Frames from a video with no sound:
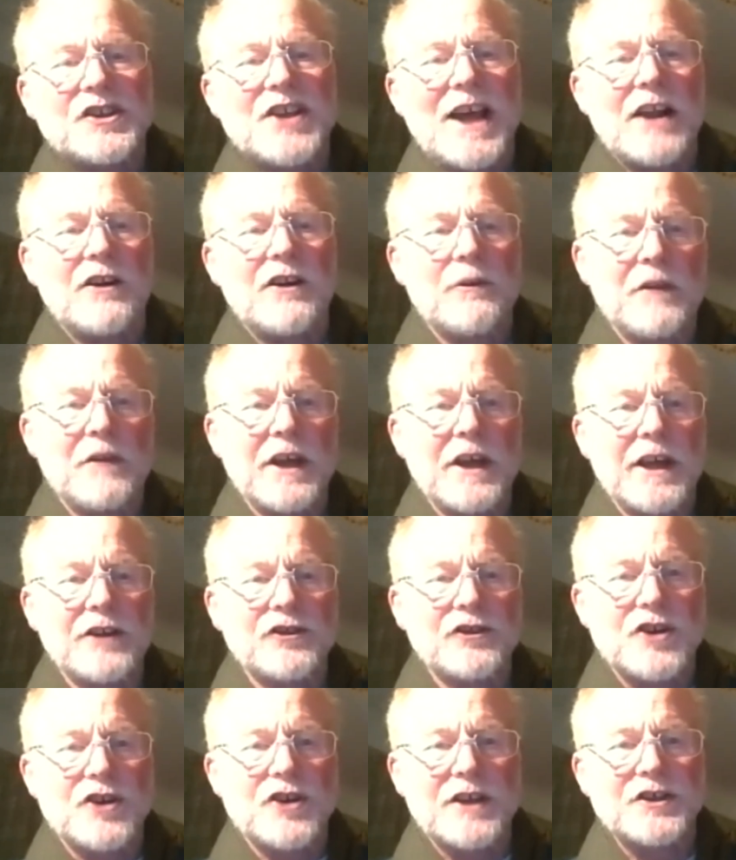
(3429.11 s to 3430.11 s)
terribly
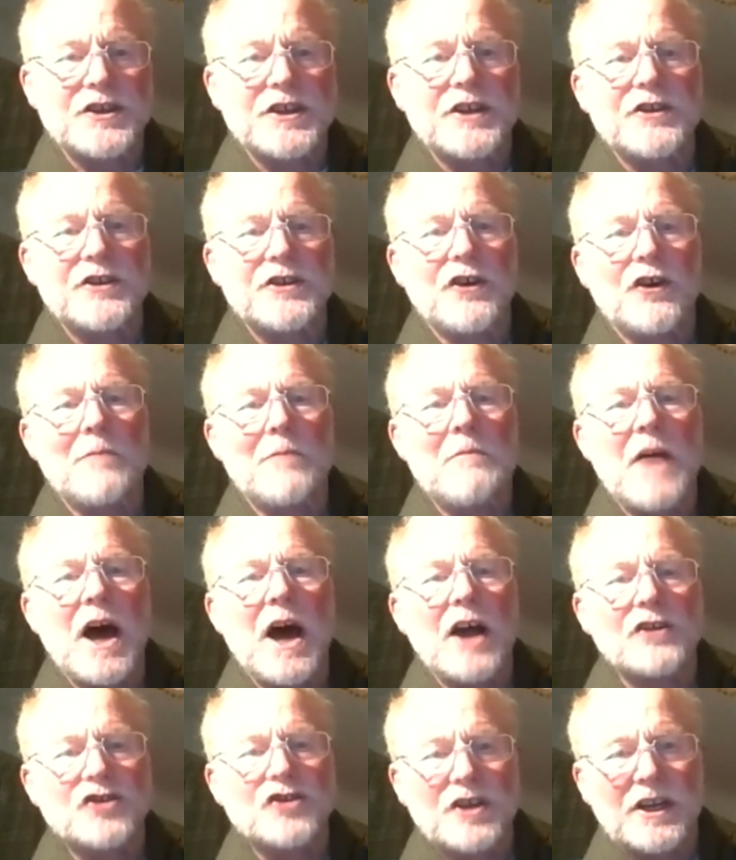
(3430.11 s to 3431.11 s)
interested or are
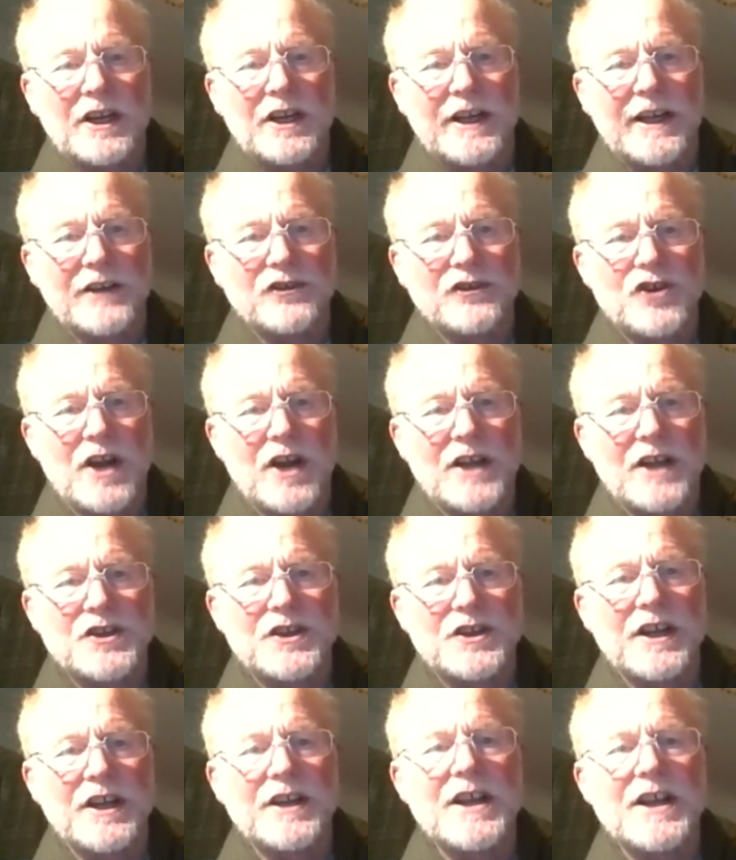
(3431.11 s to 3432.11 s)
marginally
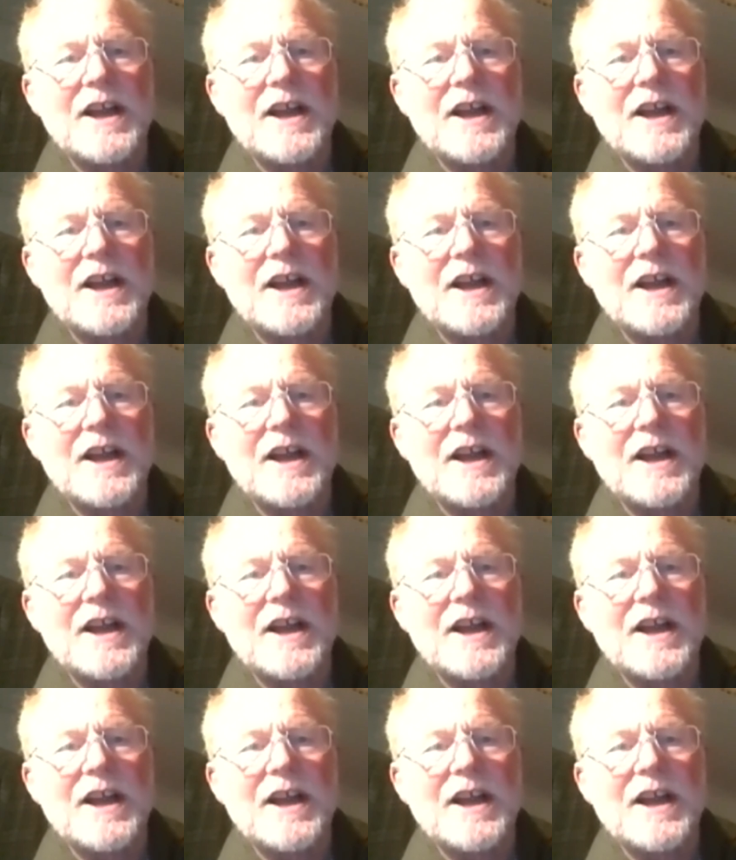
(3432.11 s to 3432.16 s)
interested.